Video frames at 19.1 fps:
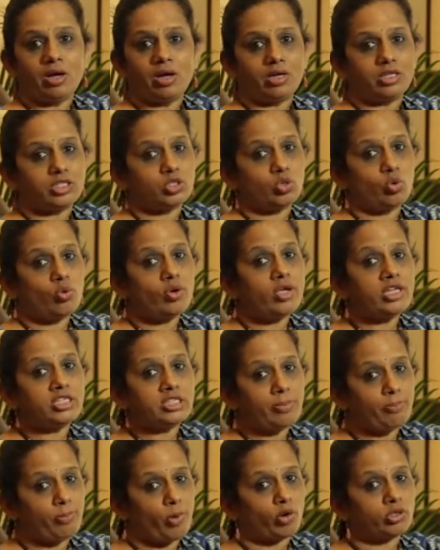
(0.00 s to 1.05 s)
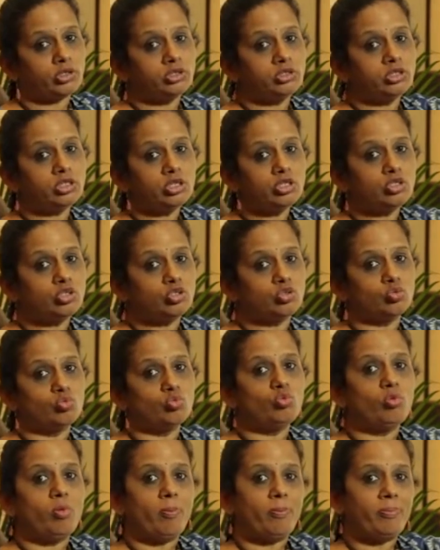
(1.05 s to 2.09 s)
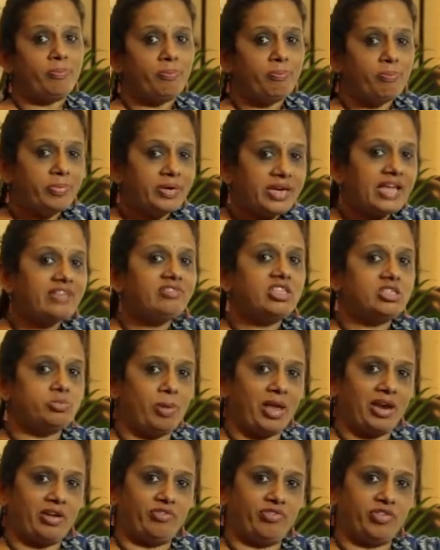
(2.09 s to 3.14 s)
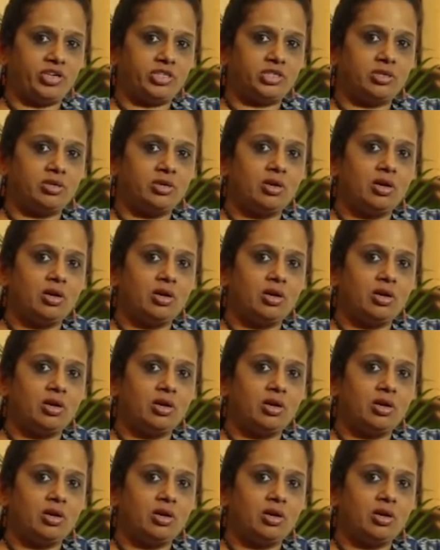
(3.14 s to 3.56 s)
So, it's important to take this benefit